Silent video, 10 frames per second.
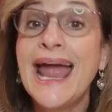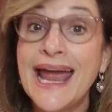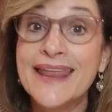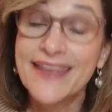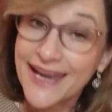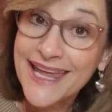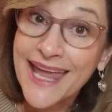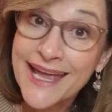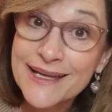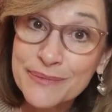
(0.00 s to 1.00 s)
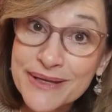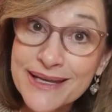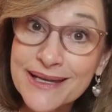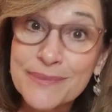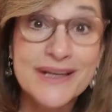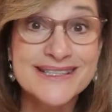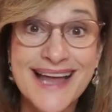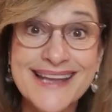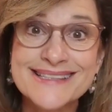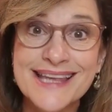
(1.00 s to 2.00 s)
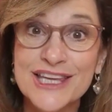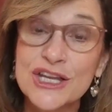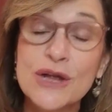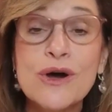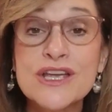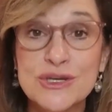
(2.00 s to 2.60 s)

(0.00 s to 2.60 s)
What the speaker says: and they can't complete it because I didn't say, you know what,